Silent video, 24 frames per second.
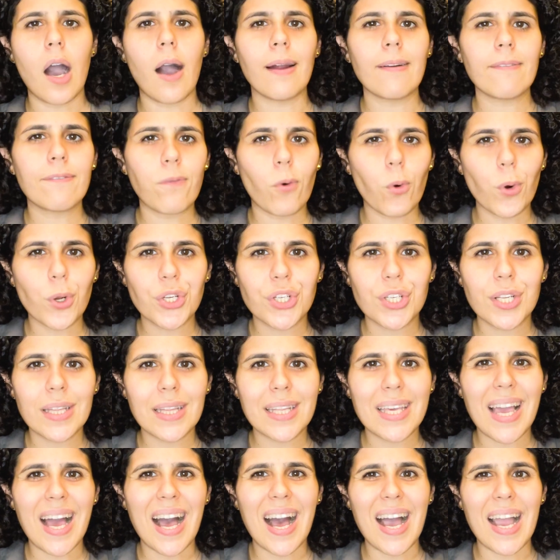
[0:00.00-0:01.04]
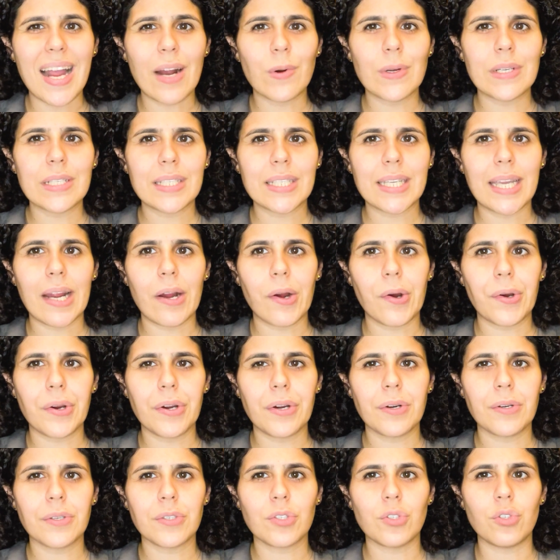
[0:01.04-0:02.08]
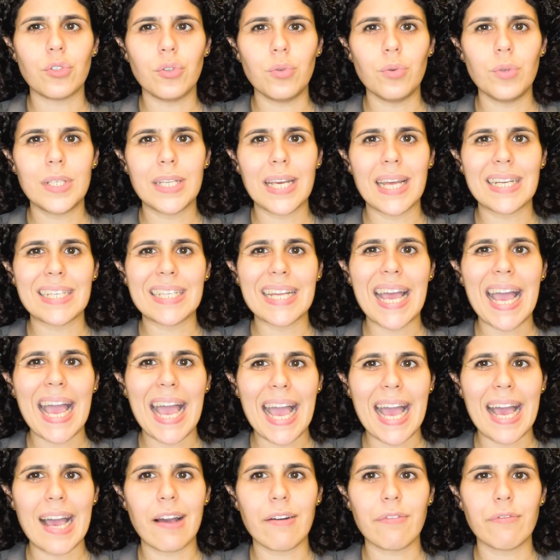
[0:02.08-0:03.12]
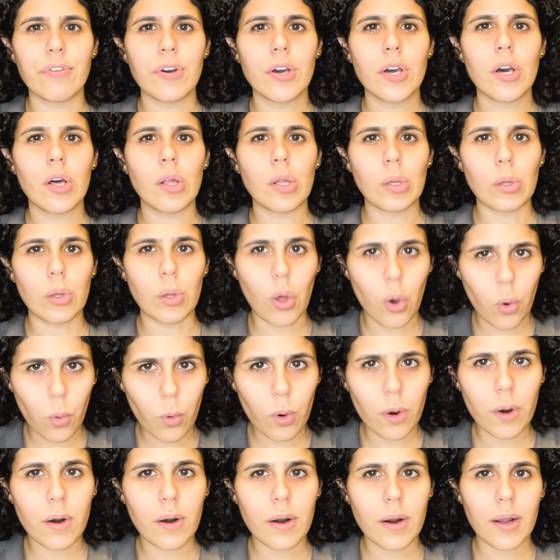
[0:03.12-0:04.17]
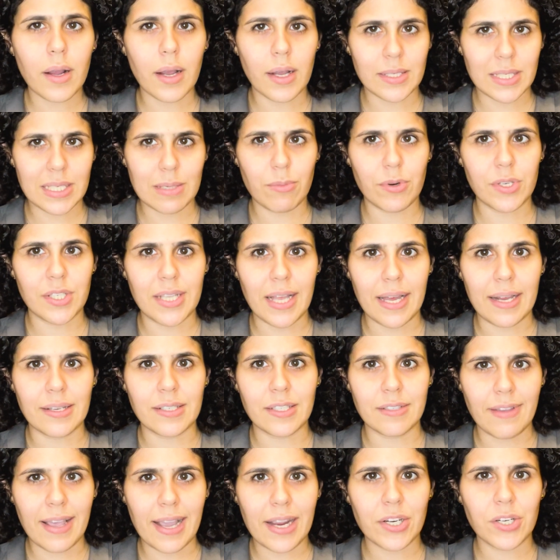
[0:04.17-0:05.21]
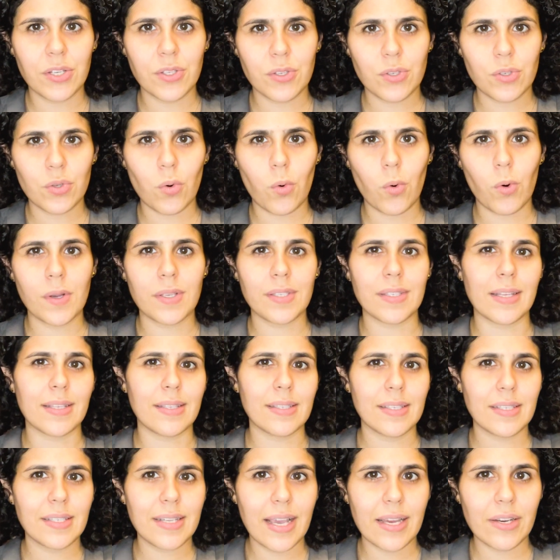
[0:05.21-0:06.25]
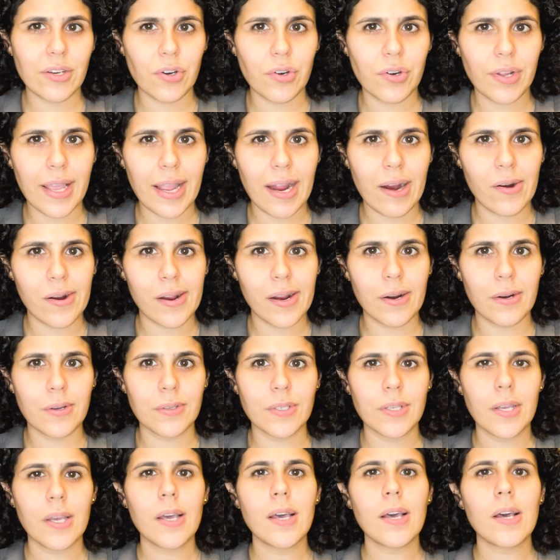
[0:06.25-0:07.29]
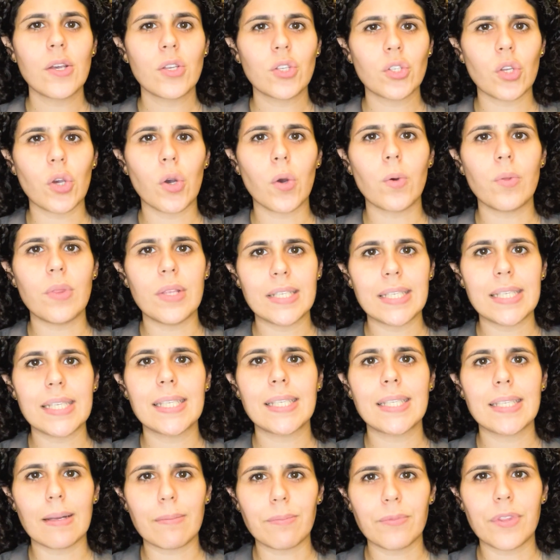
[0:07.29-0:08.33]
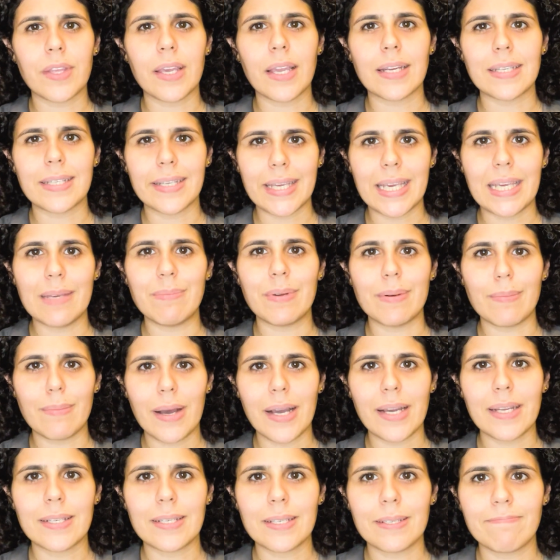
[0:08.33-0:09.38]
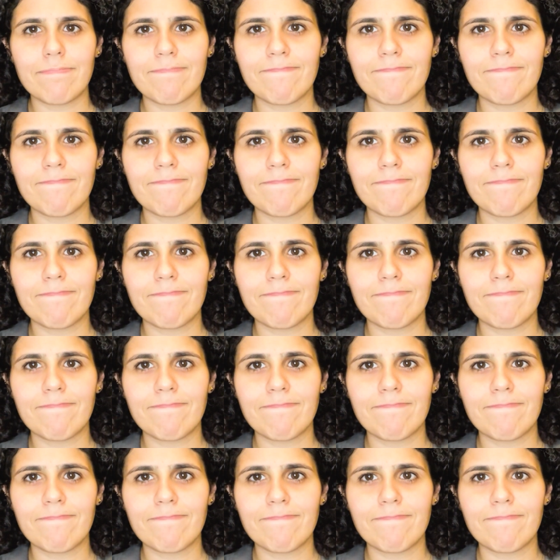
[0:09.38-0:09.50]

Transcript: Unfortunately, high-risk carriers do tend to have lower customer satisfaction scores than standard carriers, so this is something to keep in mind.